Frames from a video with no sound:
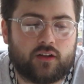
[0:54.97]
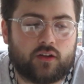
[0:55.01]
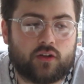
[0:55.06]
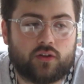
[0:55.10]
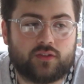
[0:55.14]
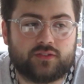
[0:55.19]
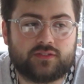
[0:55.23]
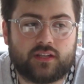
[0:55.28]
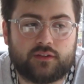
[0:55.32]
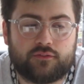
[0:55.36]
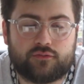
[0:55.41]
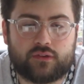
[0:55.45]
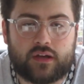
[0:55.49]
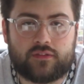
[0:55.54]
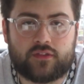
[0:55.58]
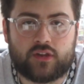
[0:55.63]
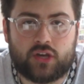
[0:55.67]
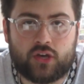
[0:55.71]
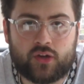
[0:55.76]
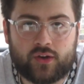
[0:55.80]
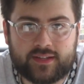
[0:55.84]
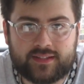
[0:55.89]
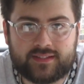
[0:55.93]
I've got to say, throughout the
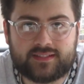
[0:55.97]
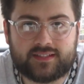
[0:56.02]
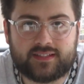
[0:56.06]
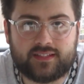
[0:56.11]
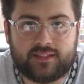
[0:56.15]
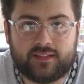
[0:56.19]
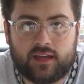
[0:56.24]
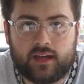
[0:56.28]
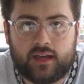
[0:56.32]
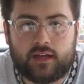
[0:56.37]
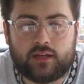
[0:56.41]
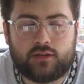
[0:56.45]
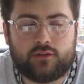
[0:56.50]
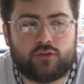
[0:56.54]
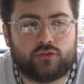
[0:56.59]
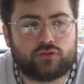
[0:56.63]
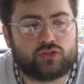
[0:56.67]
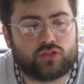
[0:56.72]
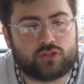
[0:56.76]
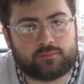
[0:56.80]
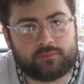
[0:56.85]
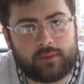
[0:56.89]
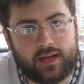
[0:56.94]
90, not
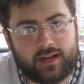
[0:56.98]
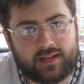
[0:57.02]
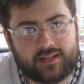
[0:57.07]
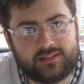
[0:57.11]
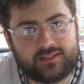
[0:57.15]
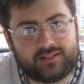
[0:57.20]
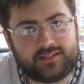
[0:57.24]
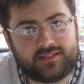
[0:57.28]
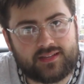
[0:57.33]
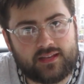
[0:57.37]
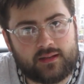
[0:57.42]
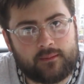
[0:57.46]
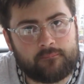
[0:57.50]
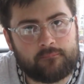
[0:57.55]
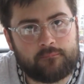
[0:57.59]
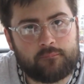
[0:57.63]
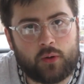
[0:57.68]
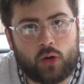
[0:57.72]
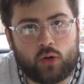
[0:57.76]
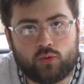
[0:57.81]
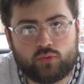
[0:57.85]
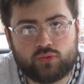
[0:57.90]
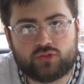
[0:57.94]
just back in the team,
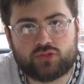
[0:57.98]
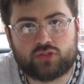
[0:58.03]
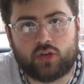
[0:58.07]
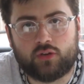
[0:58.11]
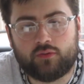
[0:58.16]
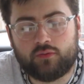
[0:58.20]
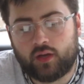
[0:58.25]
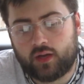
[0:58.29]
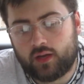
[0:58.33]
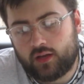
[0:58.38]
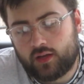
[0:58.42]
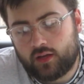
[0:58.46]
but also